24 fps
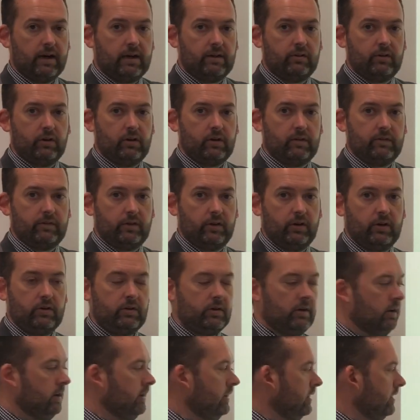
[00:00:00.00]
unknown over
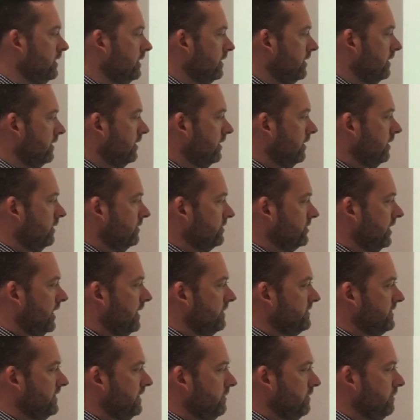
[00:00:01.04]
known,
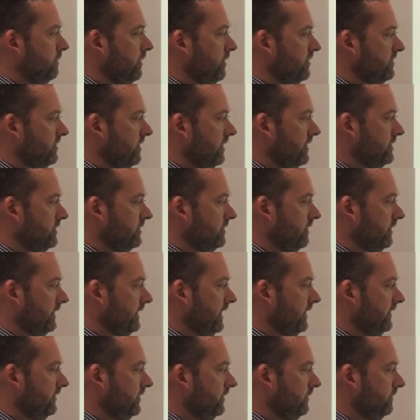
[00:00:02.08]
times the number of moles of
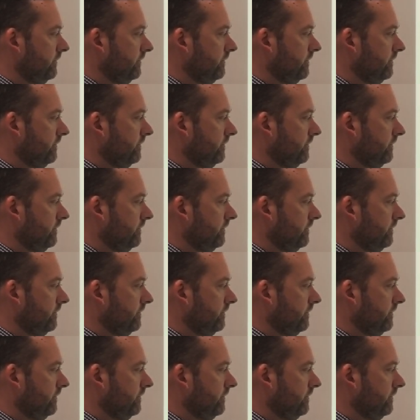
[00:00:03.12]
hydrochloric acid.